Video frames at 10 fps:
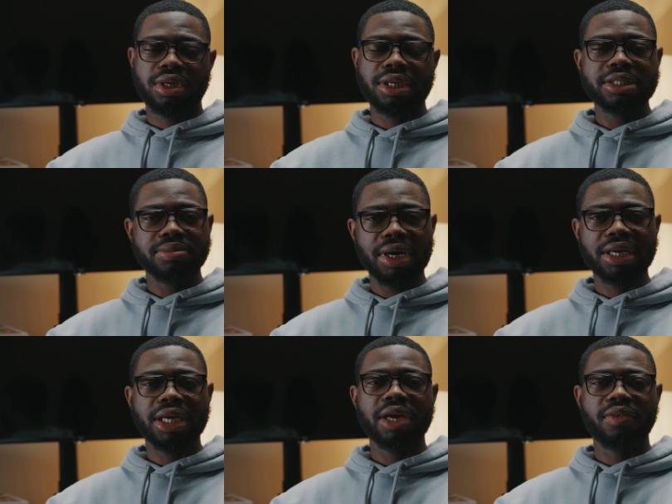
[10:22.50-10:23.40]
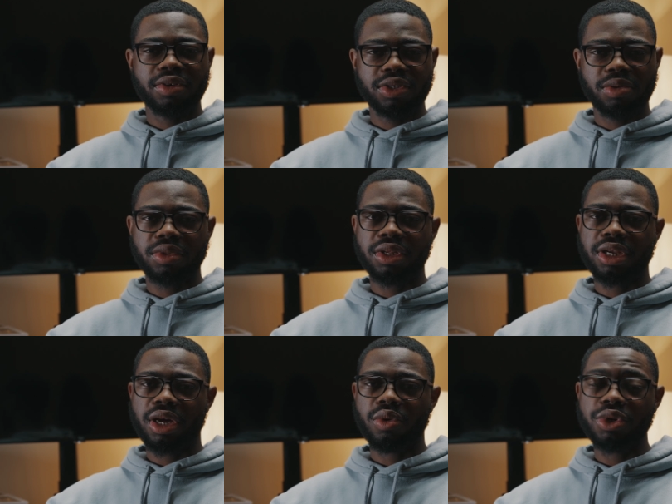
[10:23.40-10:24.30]
this man gave us
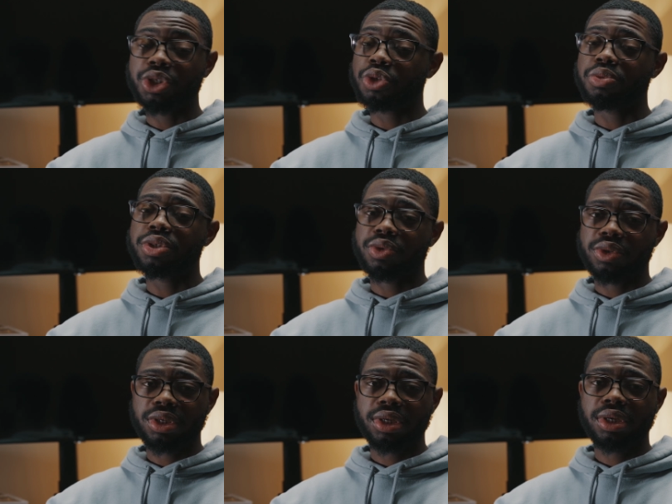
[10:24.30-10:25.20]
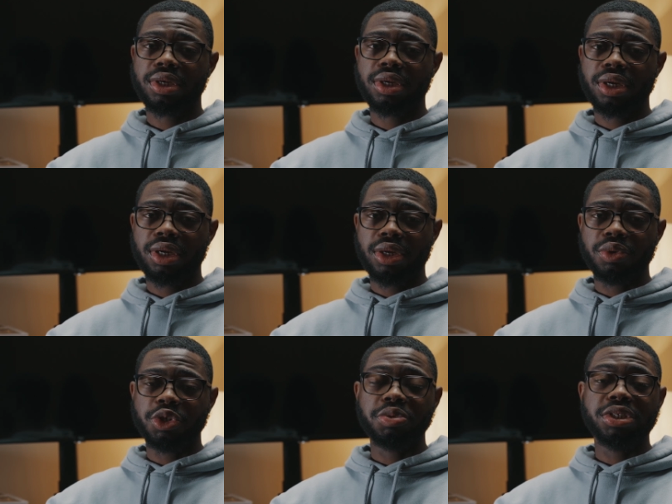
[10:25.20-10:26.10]
something that we should be using,
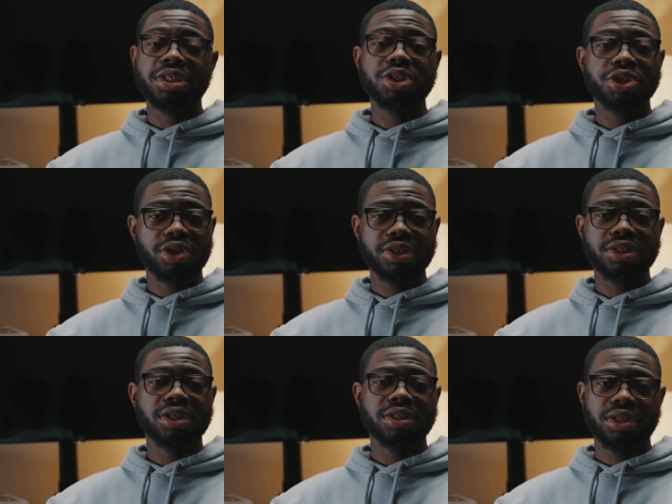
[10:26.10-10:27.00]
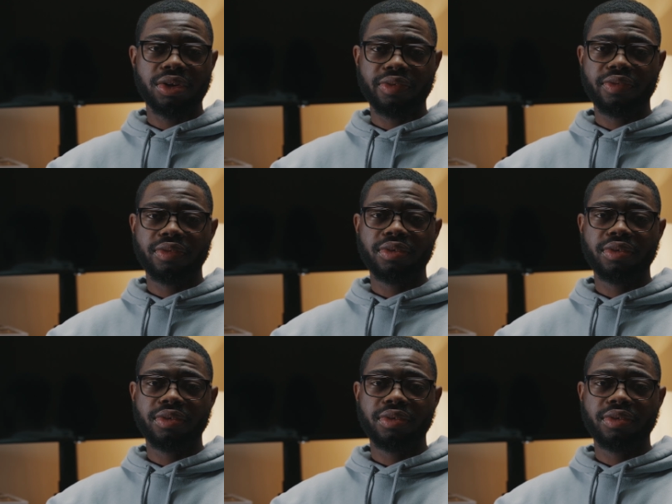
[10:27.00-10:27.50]
which means He trusts us enough.